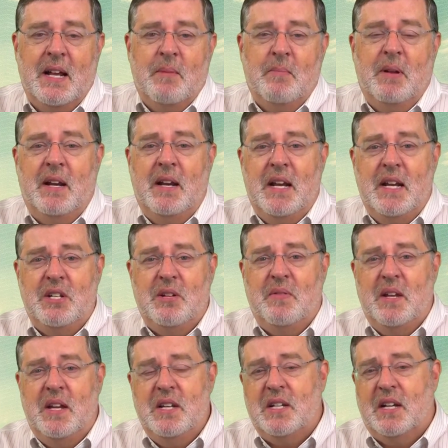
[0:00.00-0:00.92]
But in each of
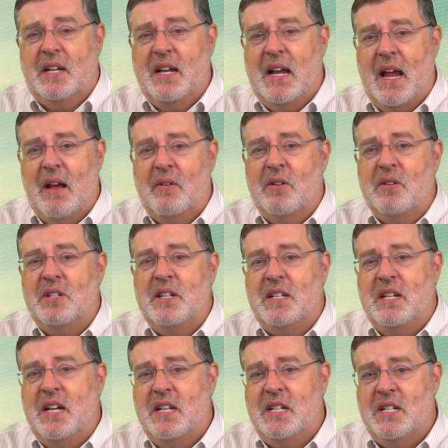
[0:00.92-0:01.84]
these encounters, it
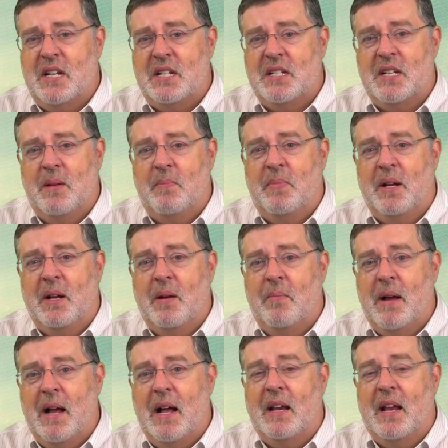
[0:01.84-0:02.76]
teaches us something
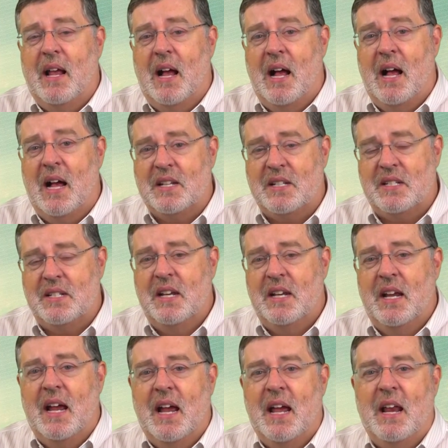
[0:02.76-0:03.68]
about us
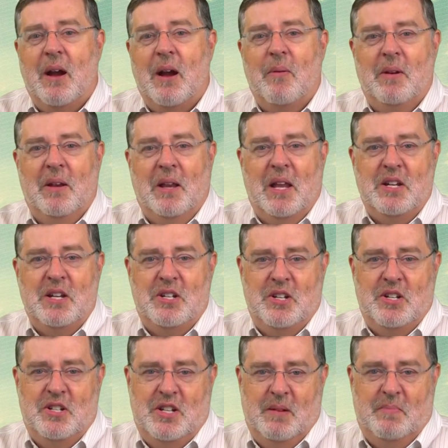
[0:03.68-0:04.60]
and our
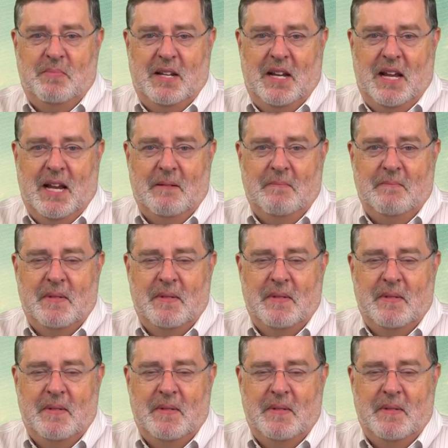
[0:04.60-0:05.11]
relationship to him.